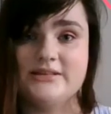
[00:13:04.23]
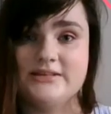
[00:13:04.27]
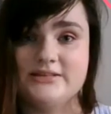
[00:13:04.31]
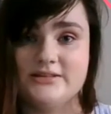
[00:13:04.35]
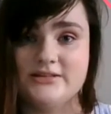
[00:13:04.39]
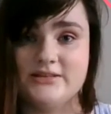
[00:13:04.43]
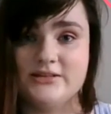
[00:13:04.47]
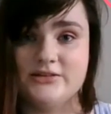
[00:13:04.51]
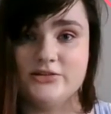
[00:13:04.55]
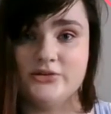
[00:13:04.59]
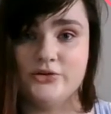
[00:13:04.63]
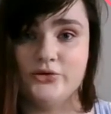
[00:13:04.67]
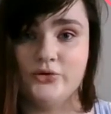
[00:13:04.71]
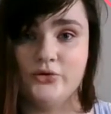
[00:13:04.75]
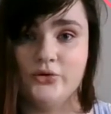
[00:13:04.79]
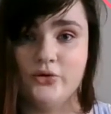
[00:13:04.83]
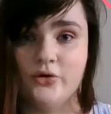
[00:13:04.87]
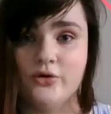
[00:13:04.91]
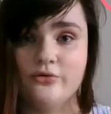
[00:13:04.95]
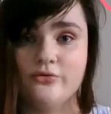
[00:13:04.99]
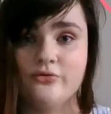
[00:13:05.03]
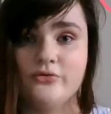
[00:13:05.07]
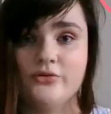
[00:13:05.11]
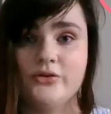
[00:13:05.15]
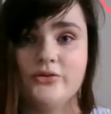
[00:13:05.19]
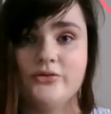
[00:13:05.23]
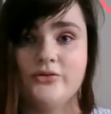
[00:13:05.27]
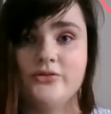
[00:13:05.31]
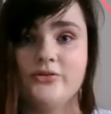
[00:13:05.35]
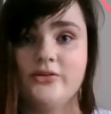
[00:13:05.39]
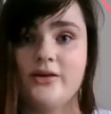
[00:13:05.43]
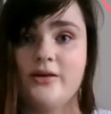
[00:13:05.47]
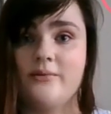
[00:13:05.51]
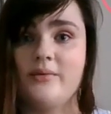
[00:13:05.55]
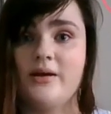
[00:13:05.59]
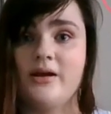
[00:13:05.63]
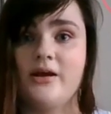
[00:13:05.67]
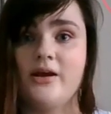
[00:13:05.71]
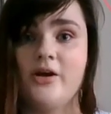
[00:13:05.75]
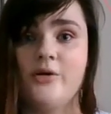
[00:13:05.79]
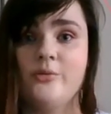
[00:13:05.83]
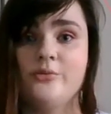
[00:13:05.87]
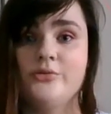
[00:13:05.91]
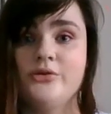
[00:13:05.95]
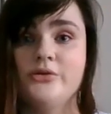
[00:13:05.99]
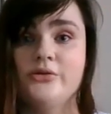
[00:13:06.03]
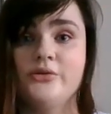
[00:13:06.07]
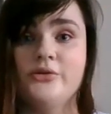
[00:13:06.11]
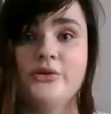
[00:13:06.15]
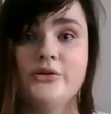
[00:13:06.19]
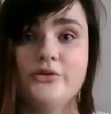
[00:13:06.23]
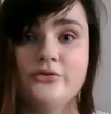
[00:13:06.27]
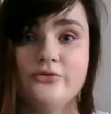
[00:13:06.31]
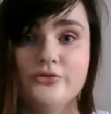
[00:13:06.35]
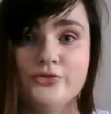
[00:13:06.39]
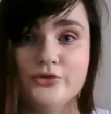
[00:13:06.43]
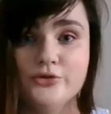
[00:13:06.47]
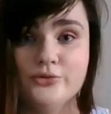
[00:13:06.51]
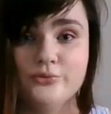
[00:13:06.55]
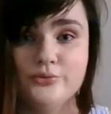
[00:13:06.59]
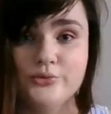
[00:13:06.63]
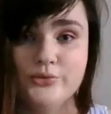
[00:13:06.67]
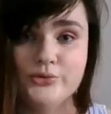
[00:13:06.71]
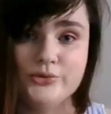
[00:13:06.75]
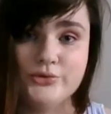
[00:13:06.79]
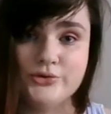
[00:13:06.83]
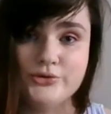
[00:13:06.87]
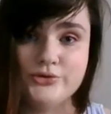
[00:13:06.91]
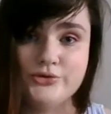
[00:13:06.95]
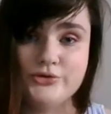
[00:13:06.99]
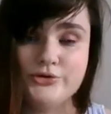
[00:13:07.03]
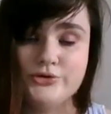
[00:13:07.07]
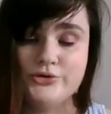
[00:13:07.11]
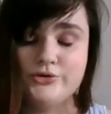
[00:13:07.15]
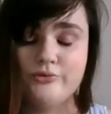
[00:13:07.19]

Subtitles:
these endorphins, they may help to lift your mood